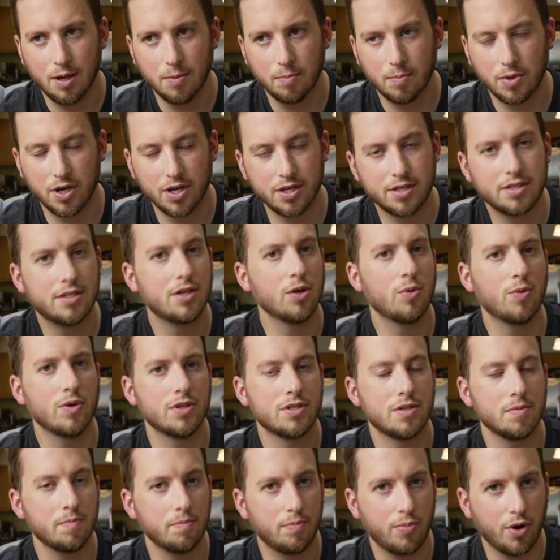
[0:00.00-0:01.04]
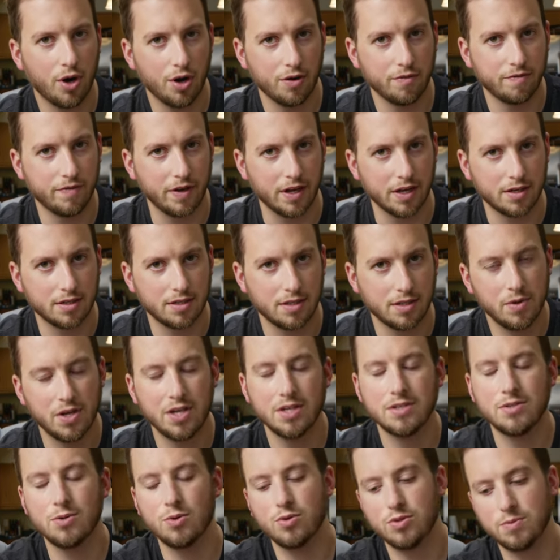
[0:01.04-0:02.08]
but it still wasn't perfect
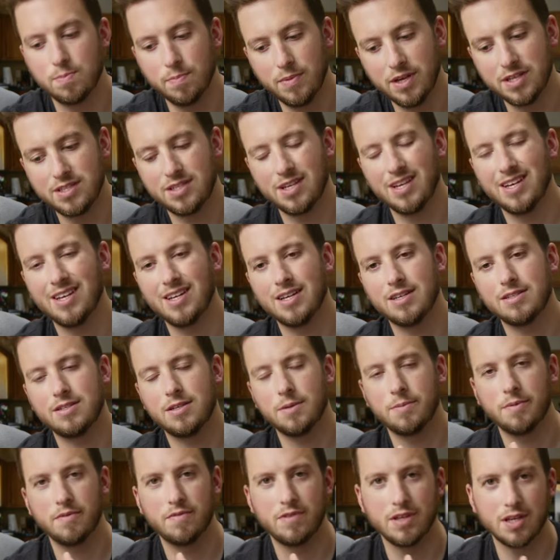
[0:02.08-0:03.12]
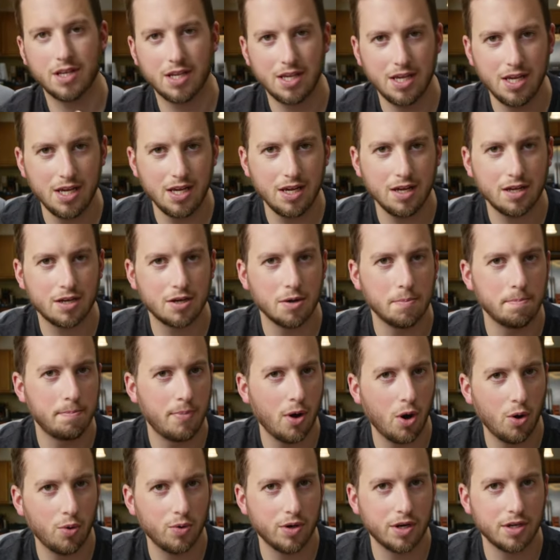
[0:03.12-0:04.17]
because it was missing some of the key
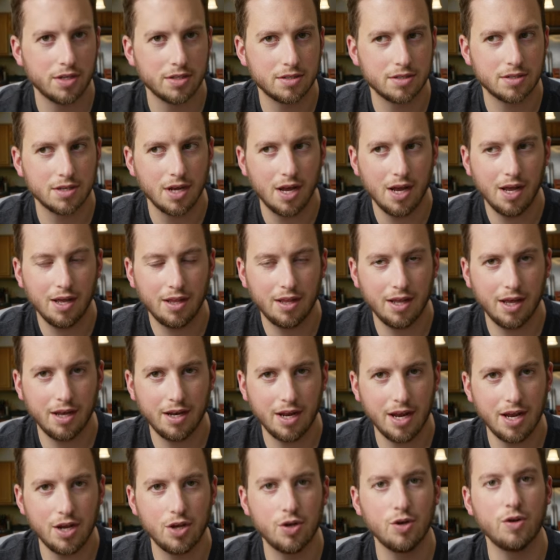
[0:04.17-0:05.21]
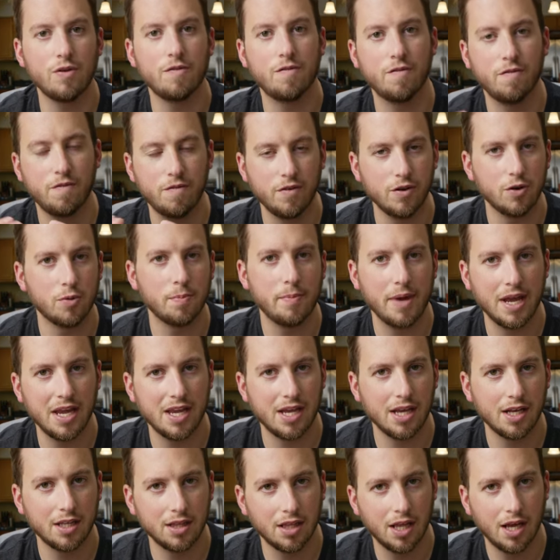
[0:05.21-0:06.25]
components that a good
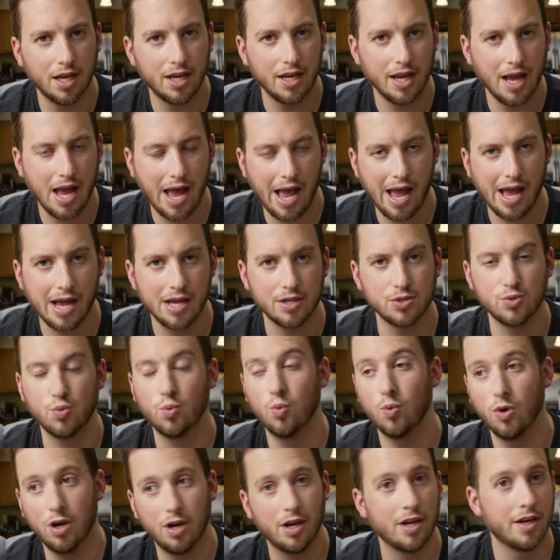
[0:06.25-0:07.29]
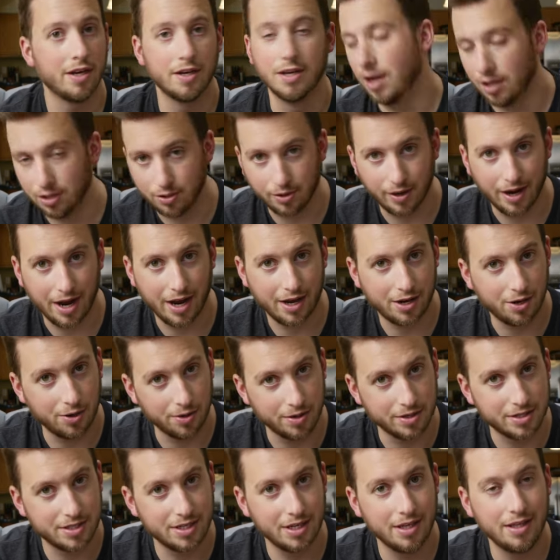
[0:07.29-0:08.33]
filmmaking light has. One, color
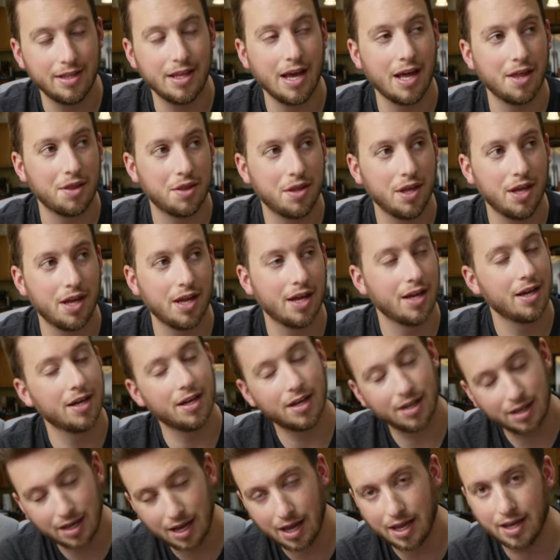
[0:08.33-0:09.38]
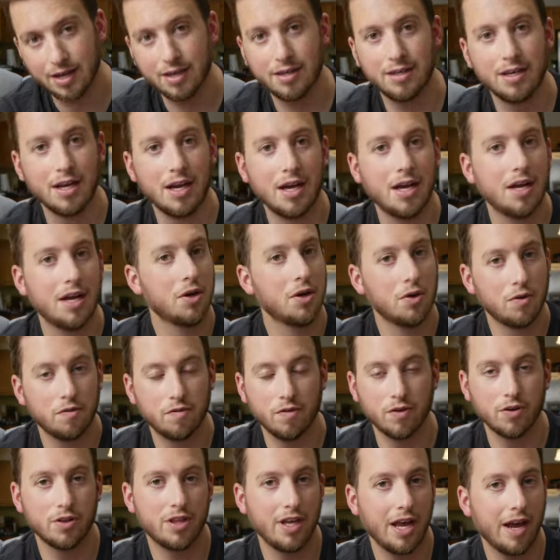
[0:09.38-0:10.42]
accuracy. That thing, again,
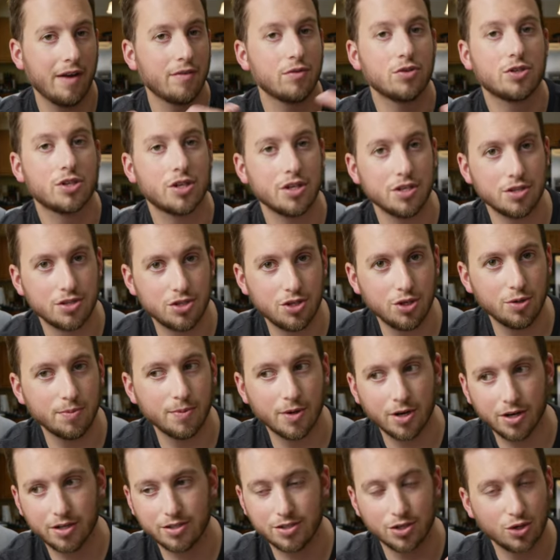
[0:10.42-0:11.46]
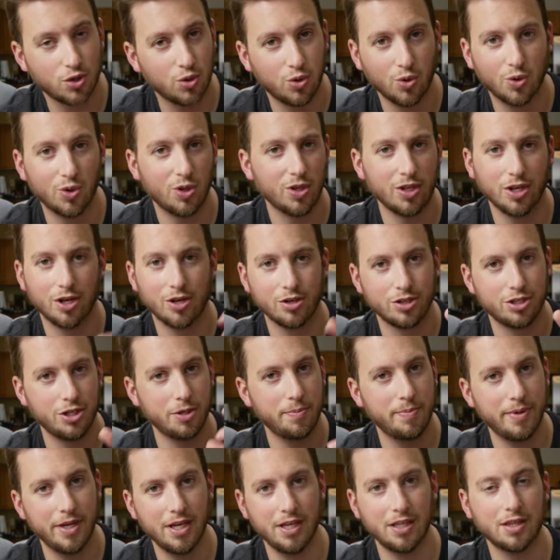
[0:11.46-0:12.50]
for the average consumer, it's a cool
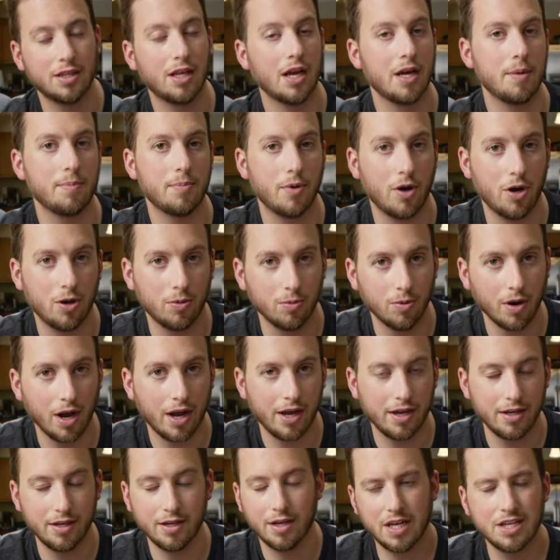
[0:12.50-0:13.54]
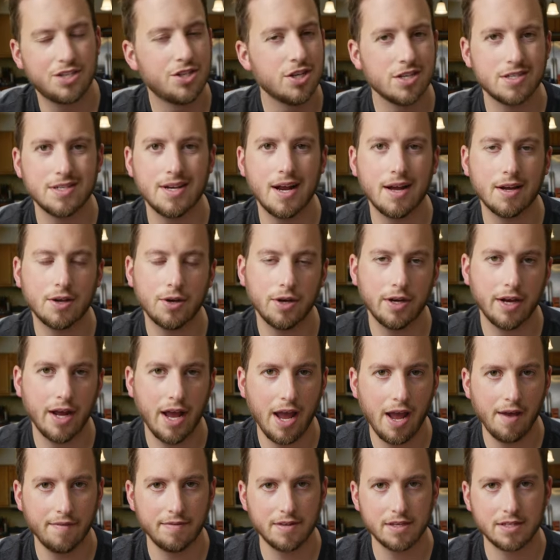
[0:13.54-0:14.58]
RGB light bulb, right? It's just not going to
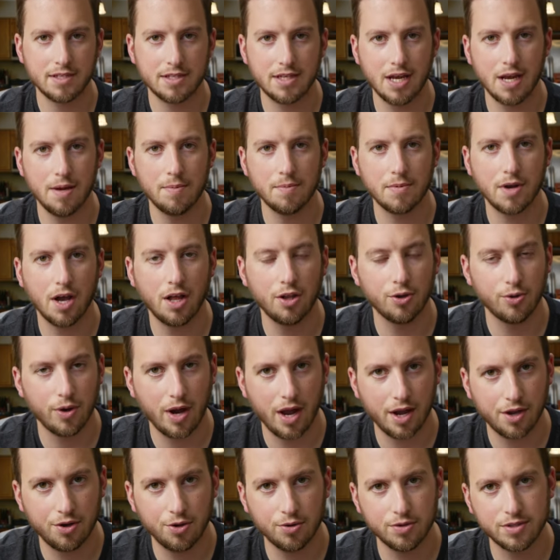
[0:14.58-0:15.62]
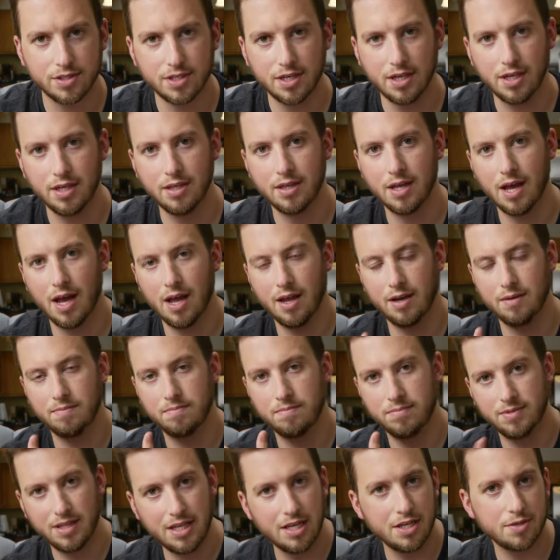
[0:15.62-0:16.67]
have the same color accuracy that
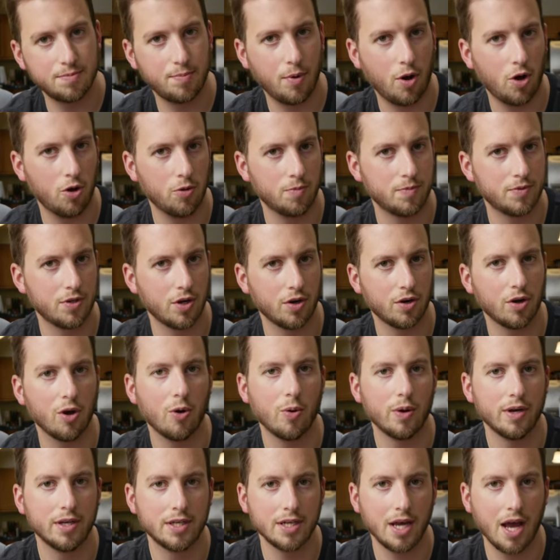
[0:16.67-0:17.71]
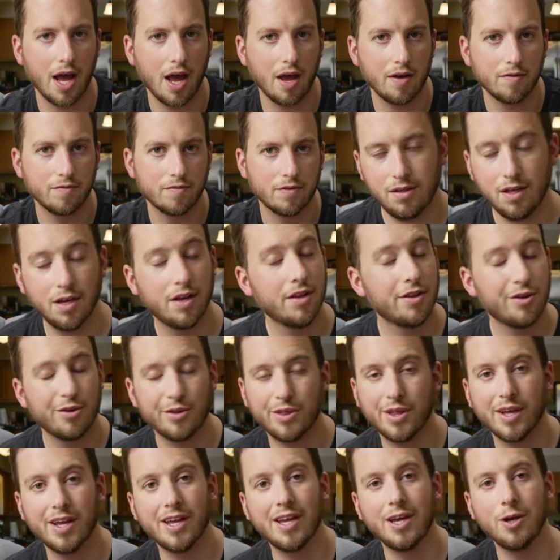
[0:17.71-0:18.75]
these bulbs are going to have. The other
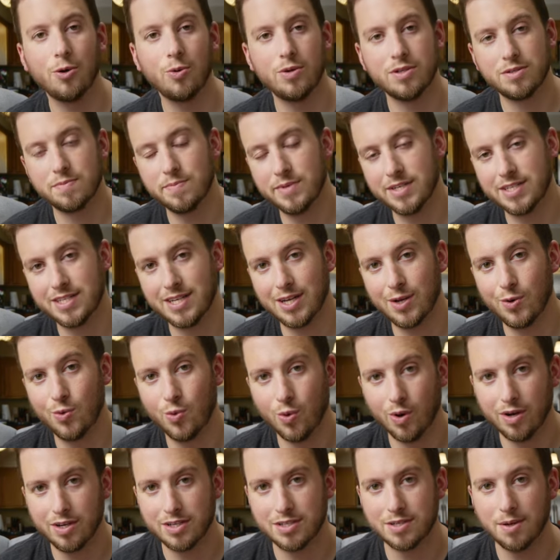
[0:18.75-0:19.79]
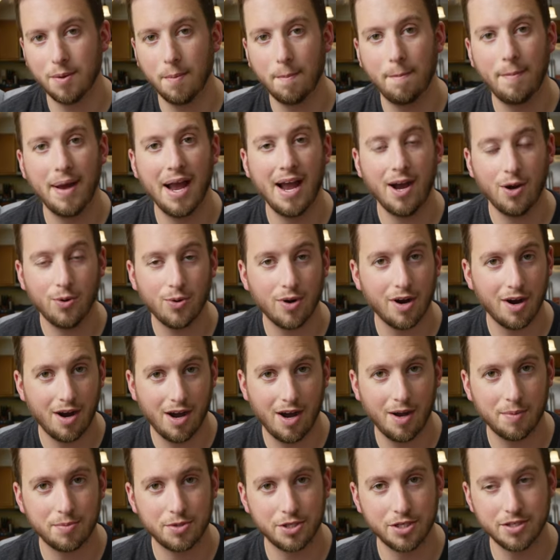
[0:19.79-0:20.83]
thing it was missing was power
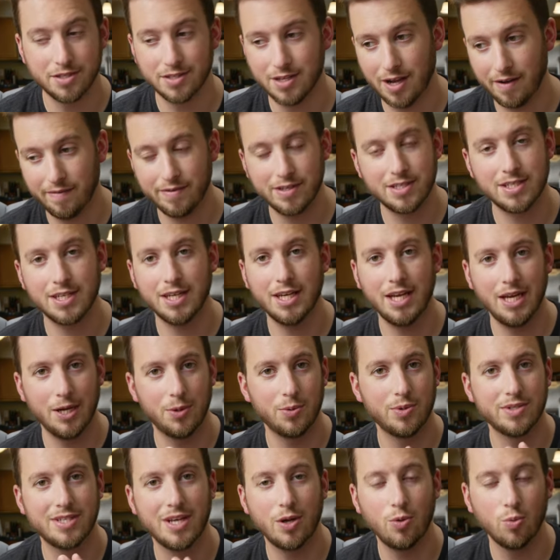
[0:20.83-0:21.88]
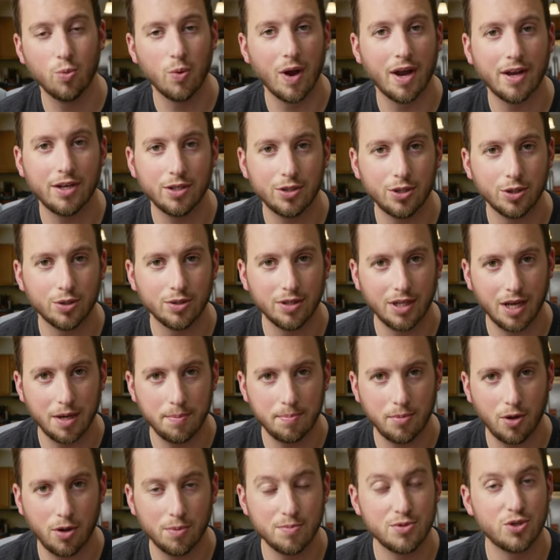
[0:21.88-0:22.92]
options. Obviously it was a regular
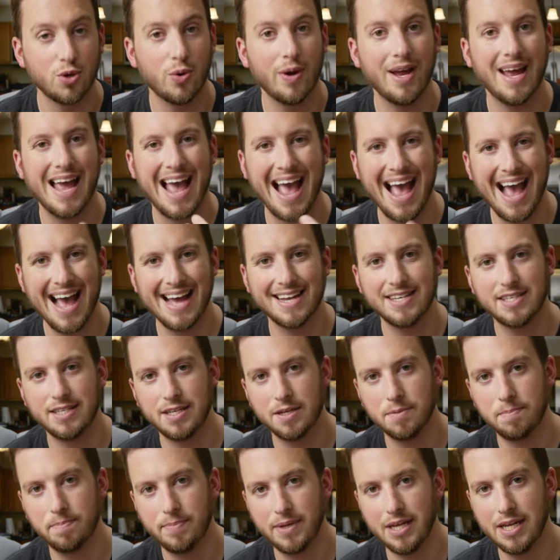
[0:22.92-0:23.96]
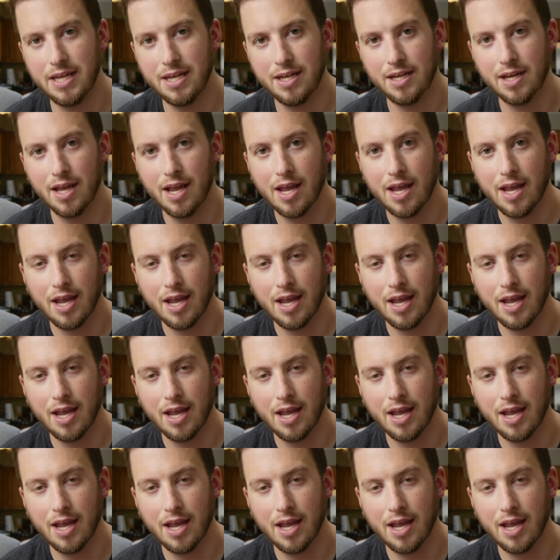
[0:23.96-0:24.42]
light bulb, so it had to be